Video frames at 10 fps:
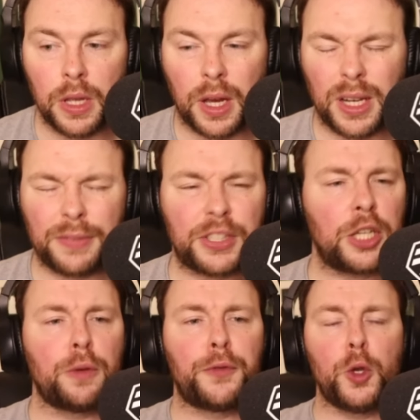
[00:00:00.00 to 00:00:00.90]
I'd love to get
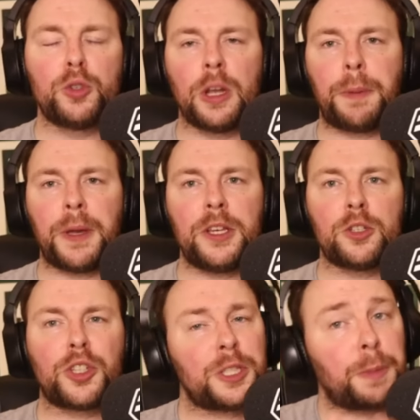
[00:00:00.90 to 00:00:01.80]
your views and opinions
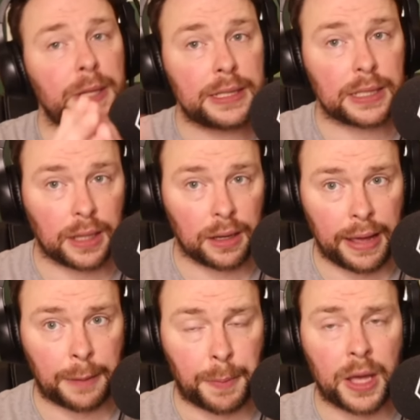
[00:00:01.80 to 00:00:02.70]
on this. Please hit the
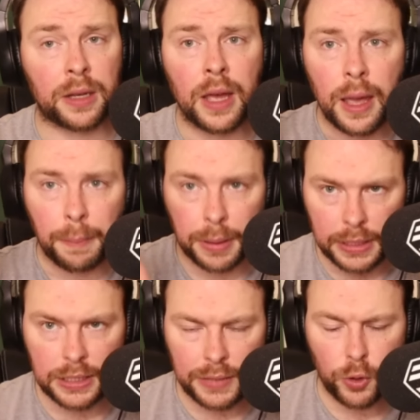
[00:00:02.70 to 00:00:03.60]
like button.
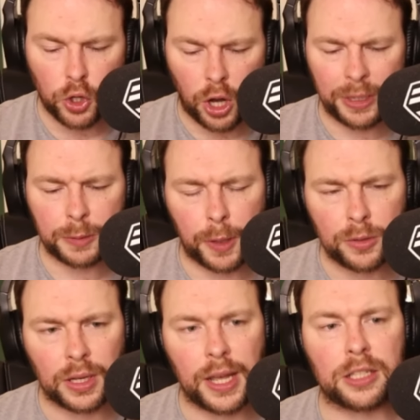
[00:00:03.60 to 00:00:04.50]
Please leave your comments below
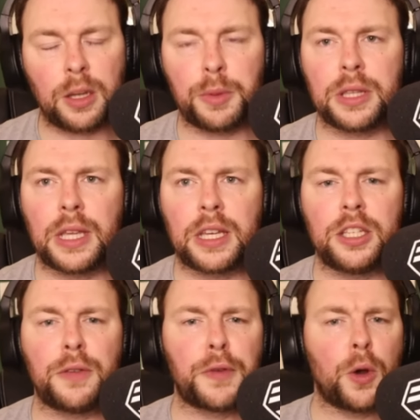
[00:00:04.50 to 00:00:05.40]
to let us know what you think and
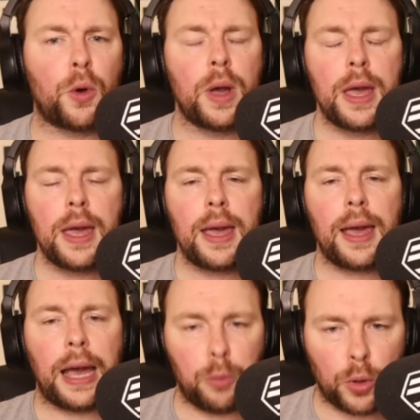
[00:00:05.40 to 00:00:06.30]
you feel.
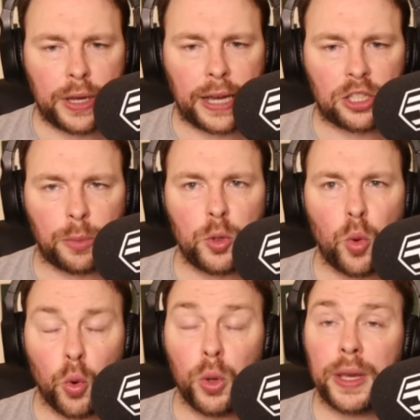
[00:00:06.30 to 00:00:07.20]
And we'll catch up with you
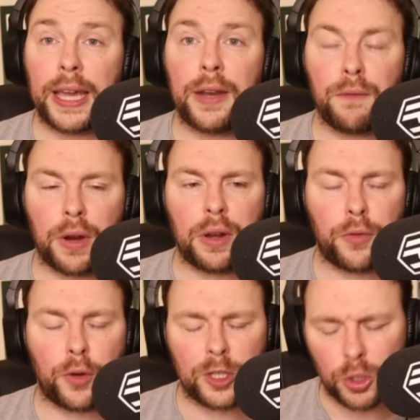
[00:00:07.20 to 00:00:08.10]
all again very,
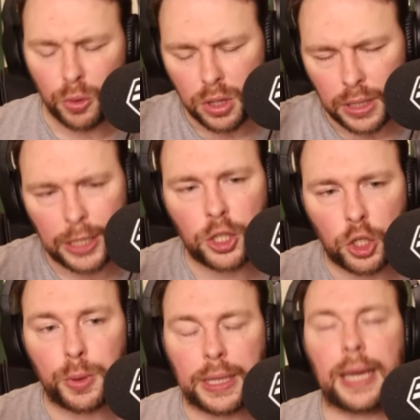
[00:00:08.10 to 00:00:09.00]
very soon. Thank
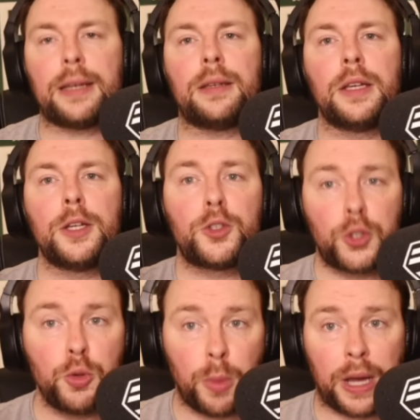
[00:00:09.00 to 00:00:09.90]
you again
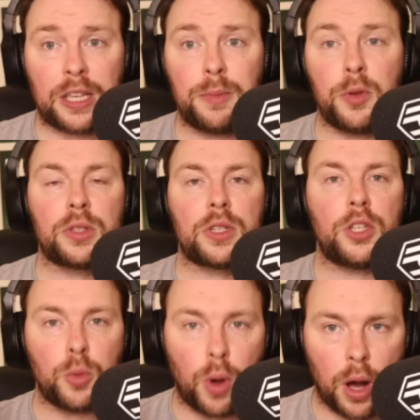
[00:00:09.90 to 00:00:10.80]
to my community.
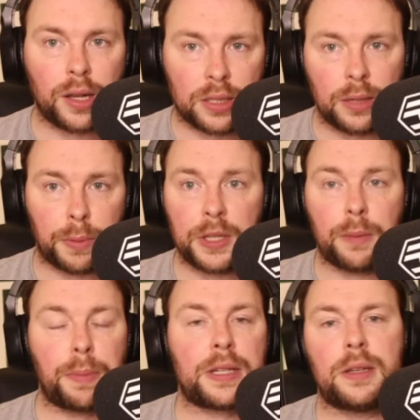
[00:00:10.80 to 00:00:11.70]
You are simply the
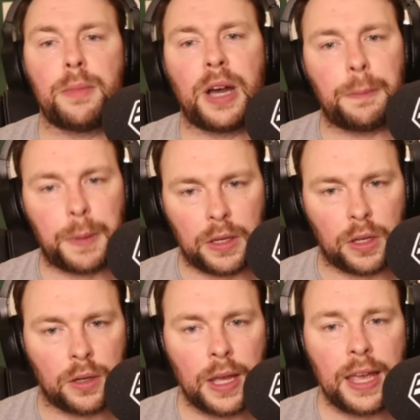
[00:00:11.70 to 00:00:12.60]
best, in my
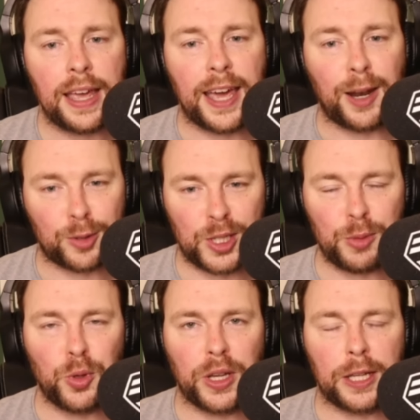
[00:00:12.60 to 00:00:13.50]
opinion. And I'll see you
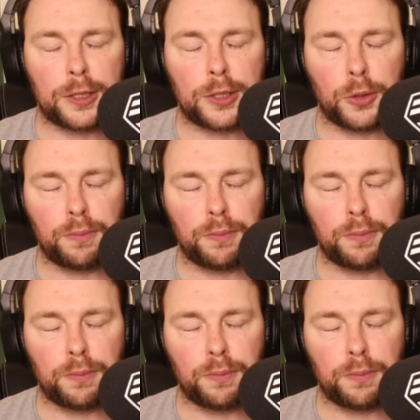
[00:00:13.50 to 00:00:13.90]
all again soon.